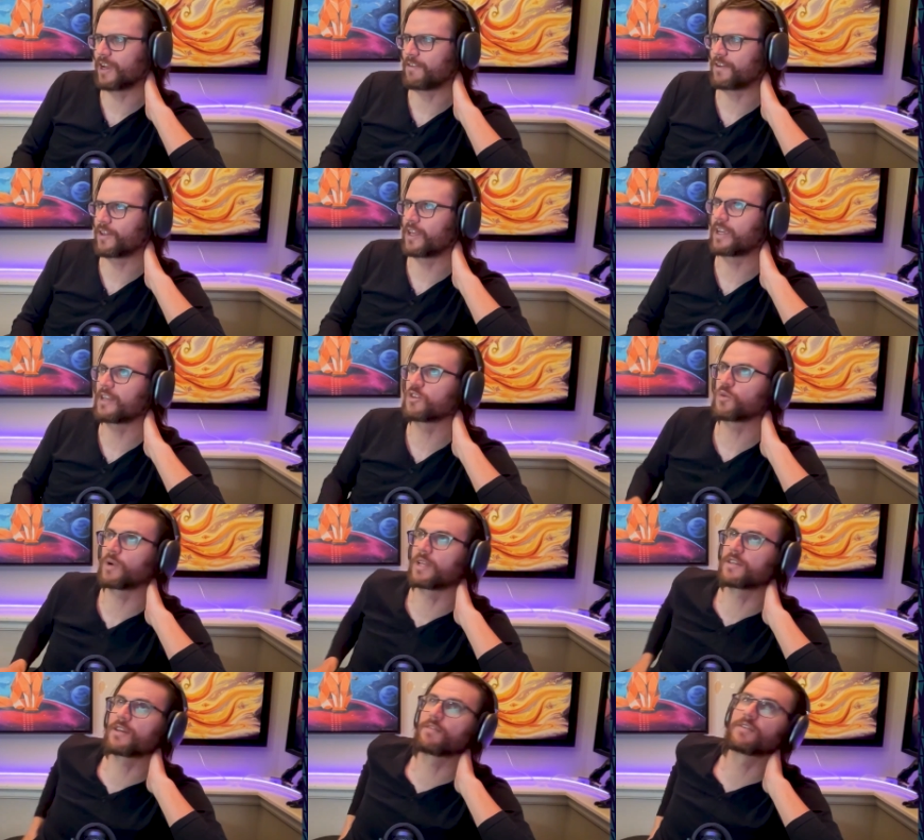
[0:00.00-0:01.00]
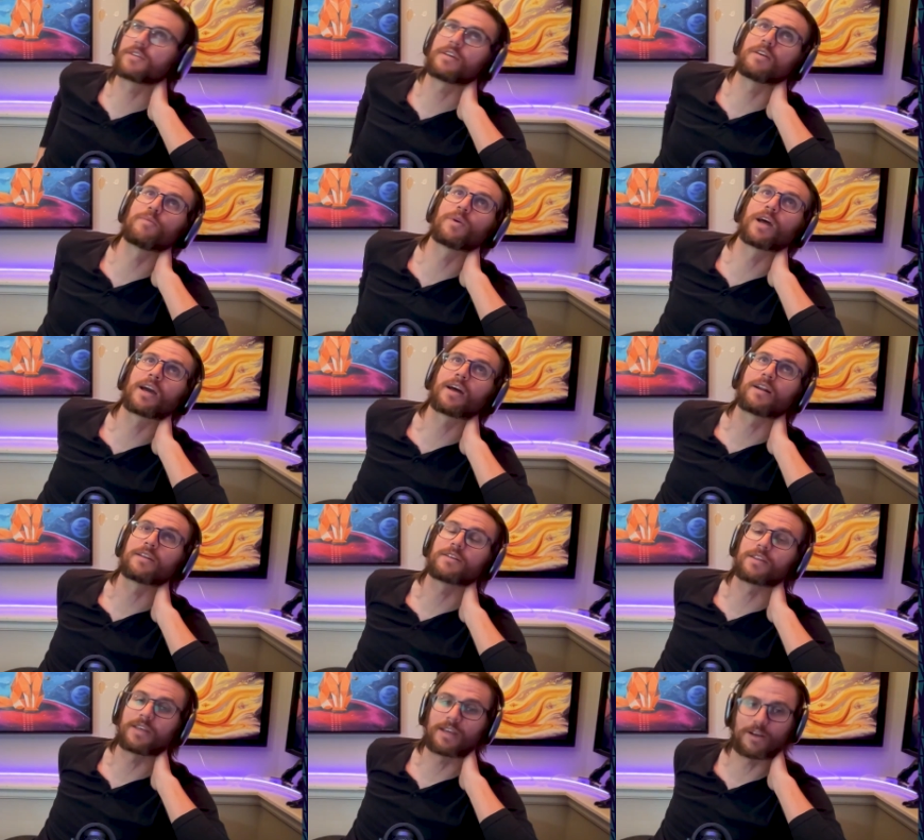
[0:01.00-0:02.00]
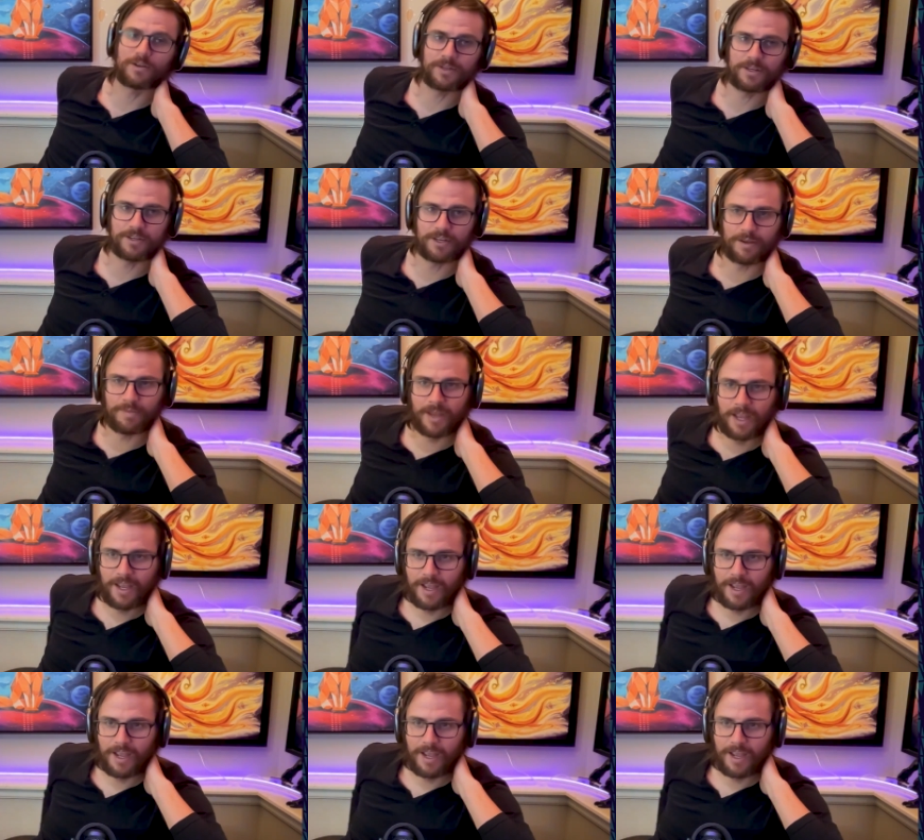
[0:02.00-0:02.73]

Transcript: I feel like in 2017, when I got into the ecosystem,